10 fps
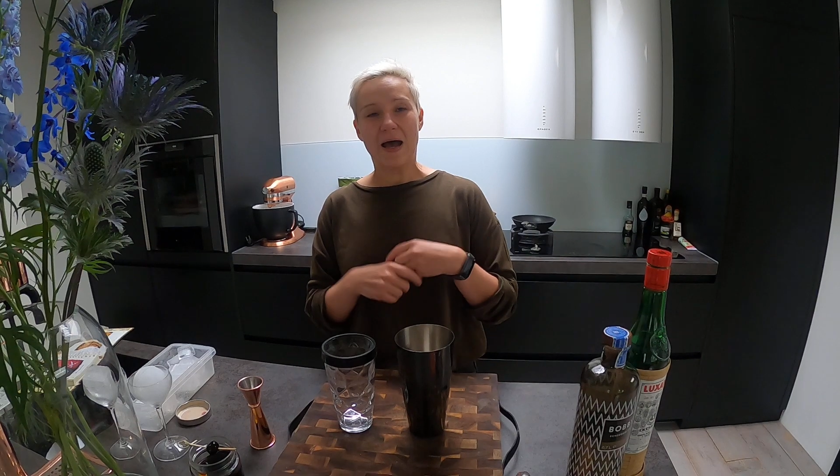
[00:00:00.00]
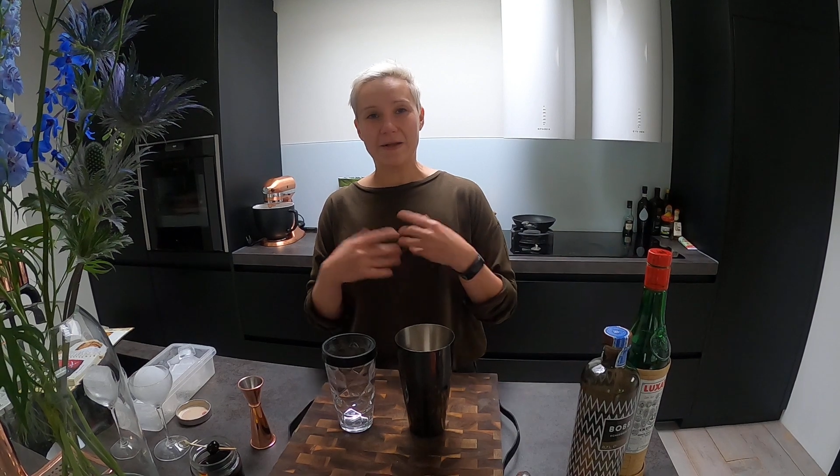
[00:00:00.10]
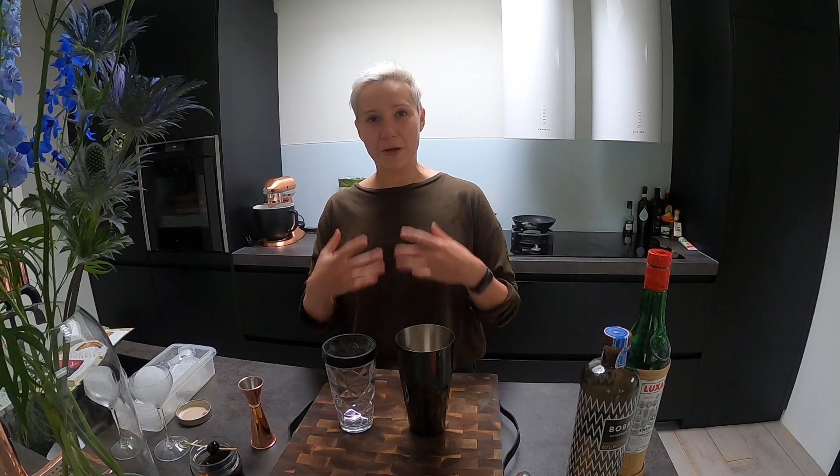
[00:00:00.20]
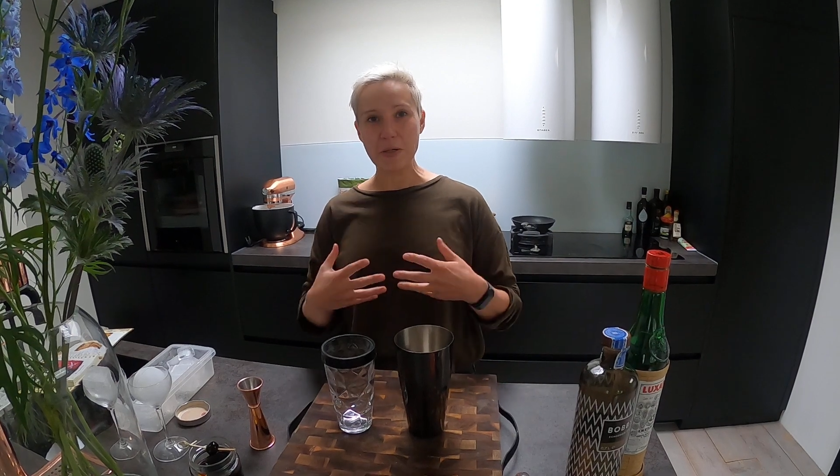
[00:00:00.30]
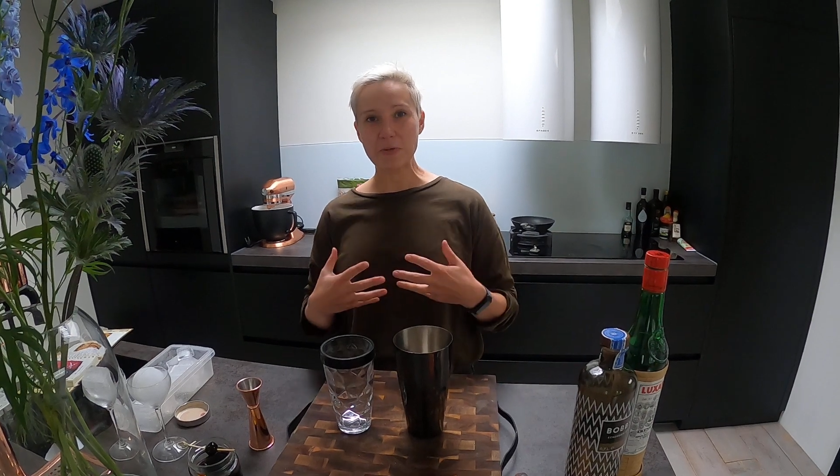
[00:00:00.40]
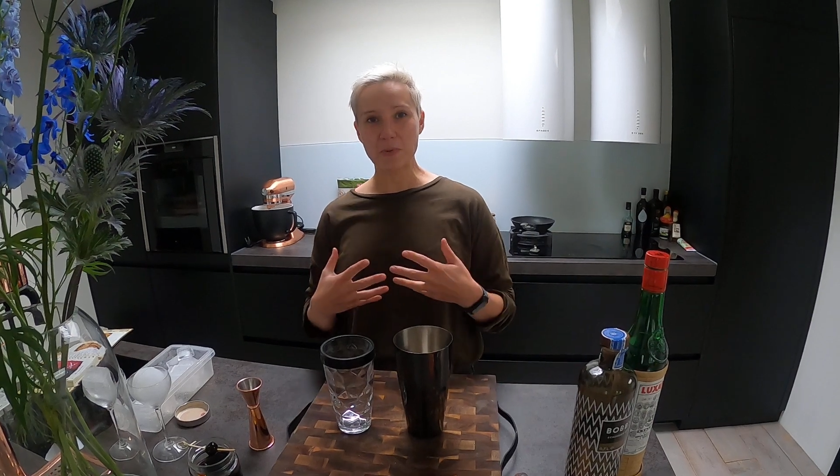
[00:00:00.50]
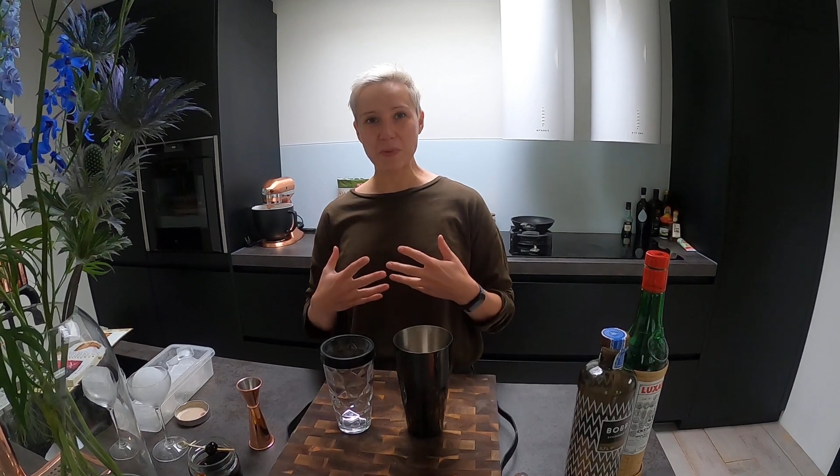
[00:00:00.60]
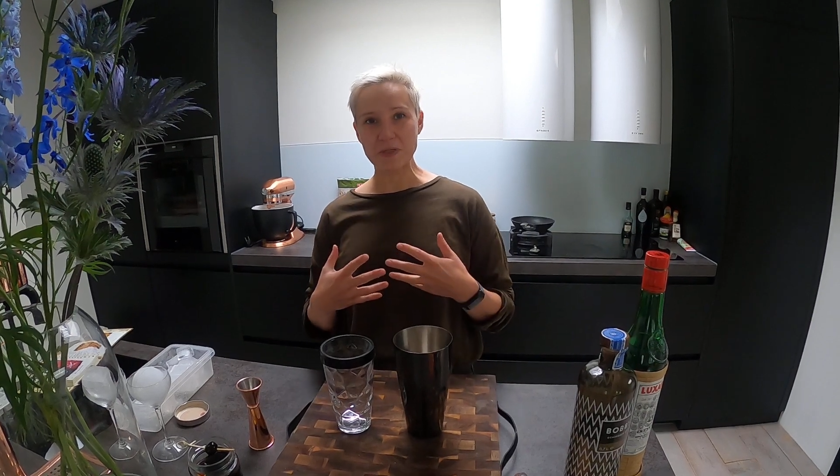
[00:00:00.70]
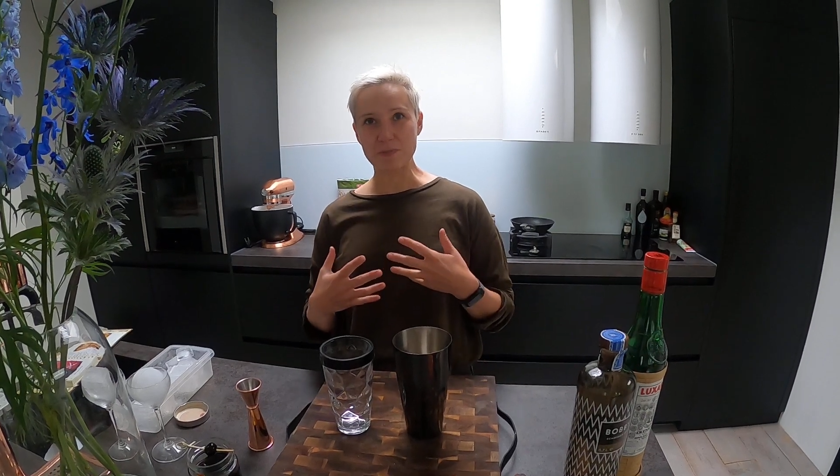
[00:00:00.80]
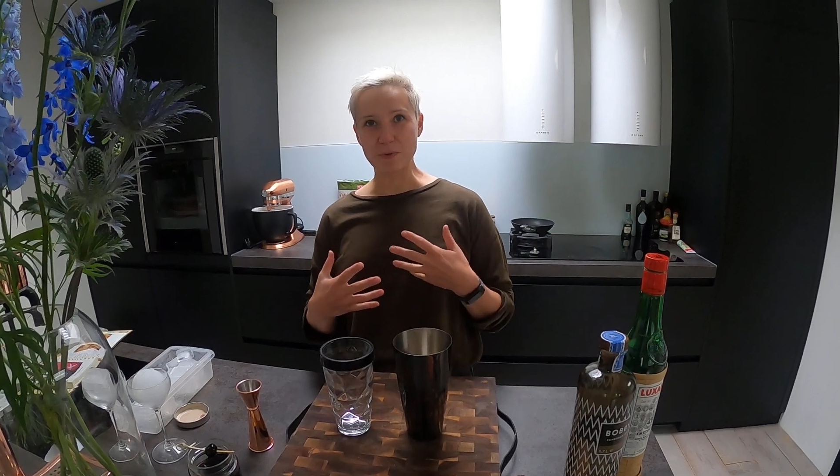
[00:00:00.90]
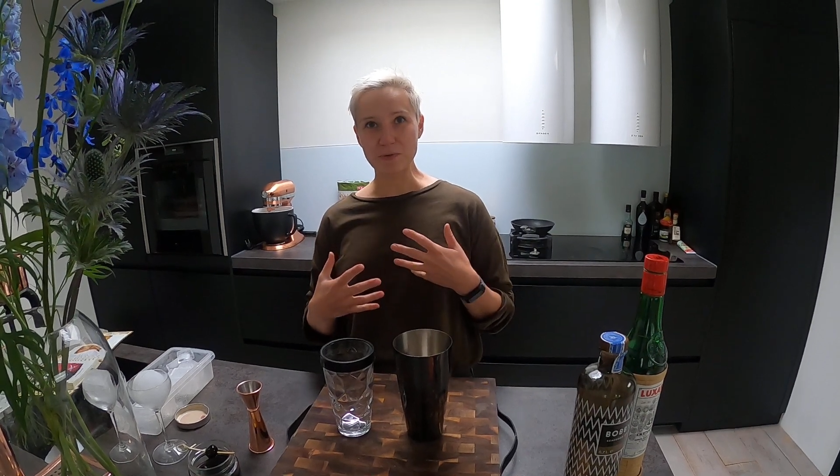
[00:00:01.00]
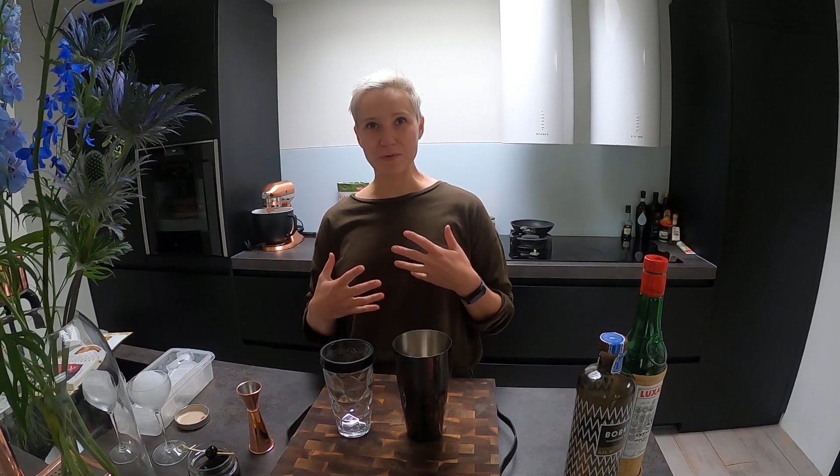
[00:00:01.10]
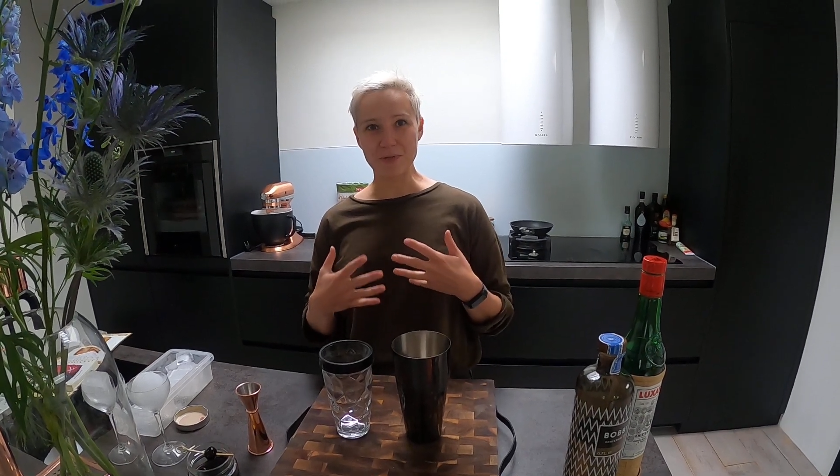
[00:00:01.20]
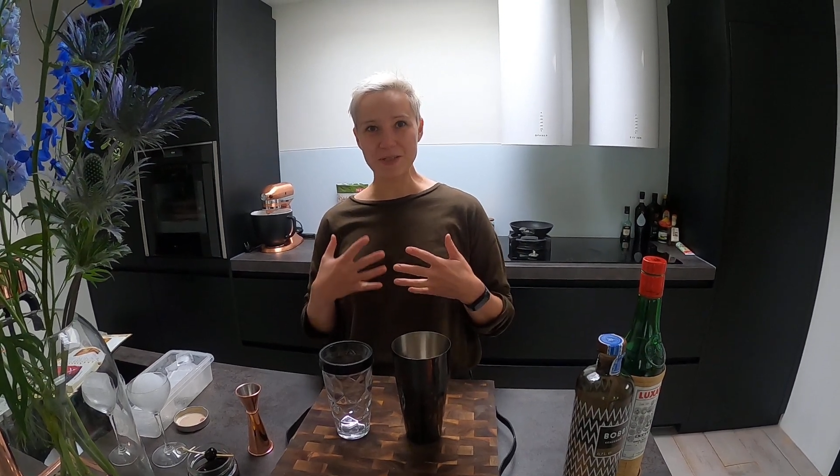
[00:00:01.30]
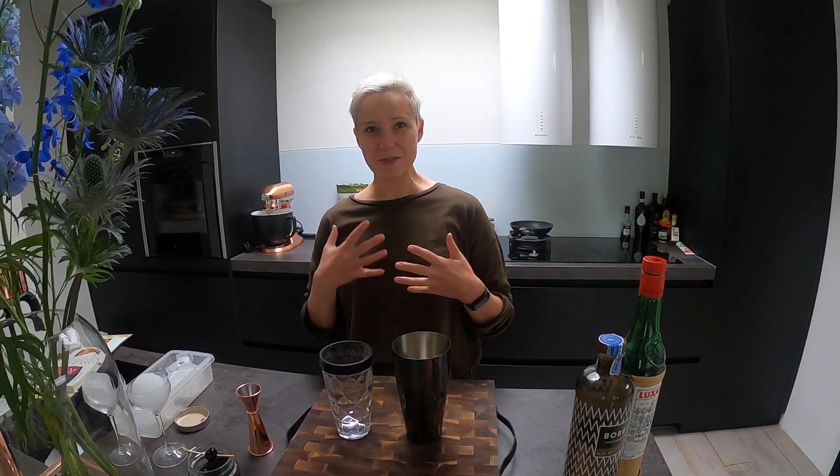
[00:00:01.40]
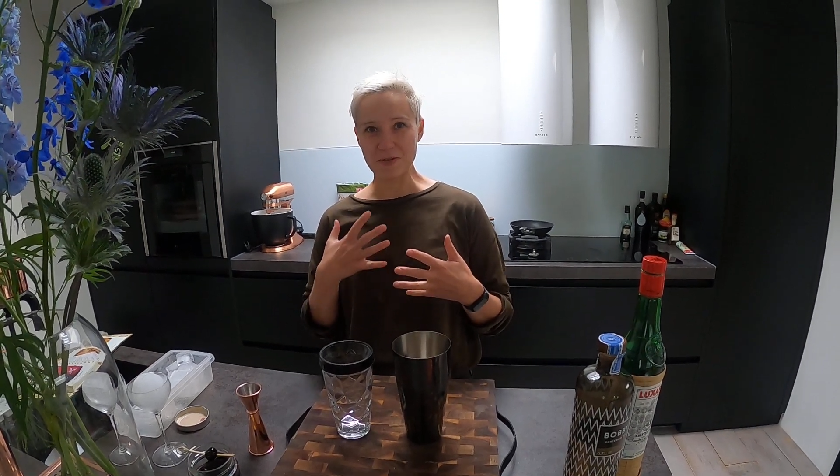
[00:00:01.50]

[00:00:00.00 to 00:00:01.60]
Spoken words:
I now have a big spot for it,